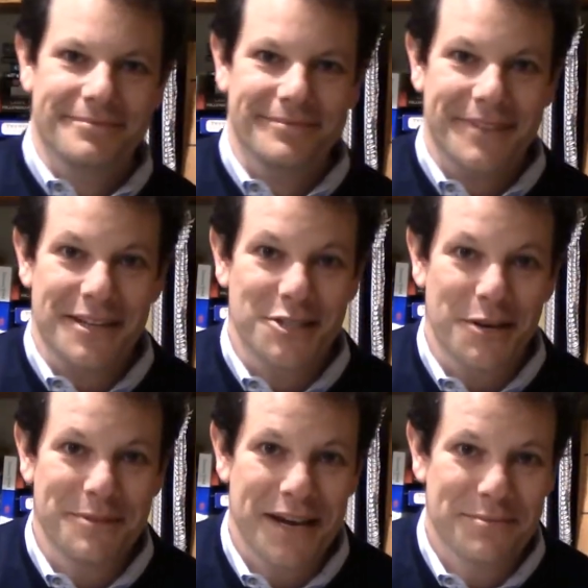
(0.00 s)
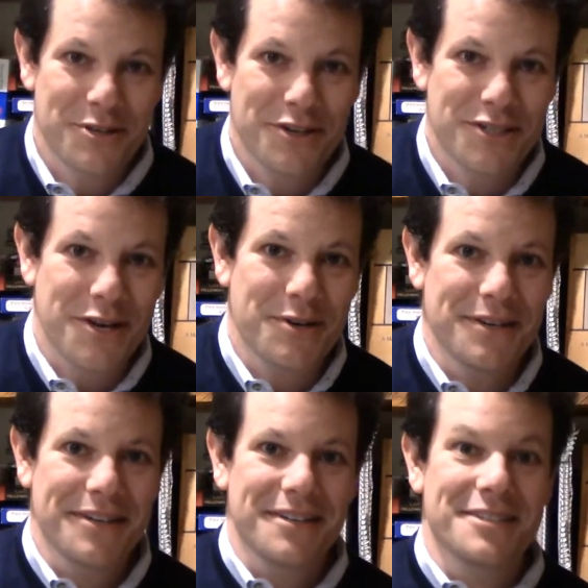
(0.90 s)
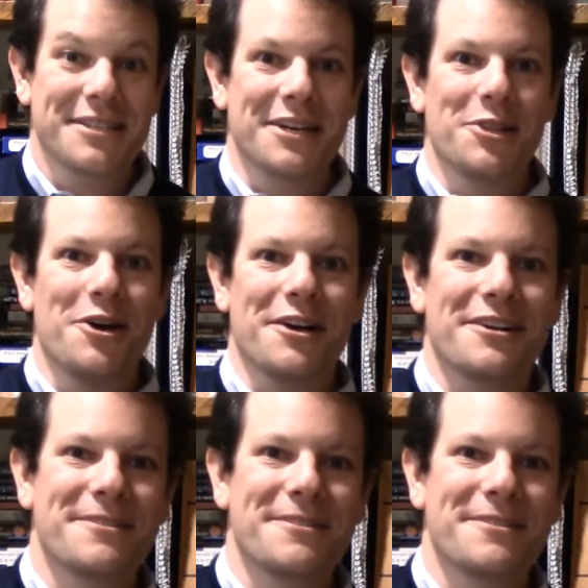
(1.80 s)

And sometimes also sing along.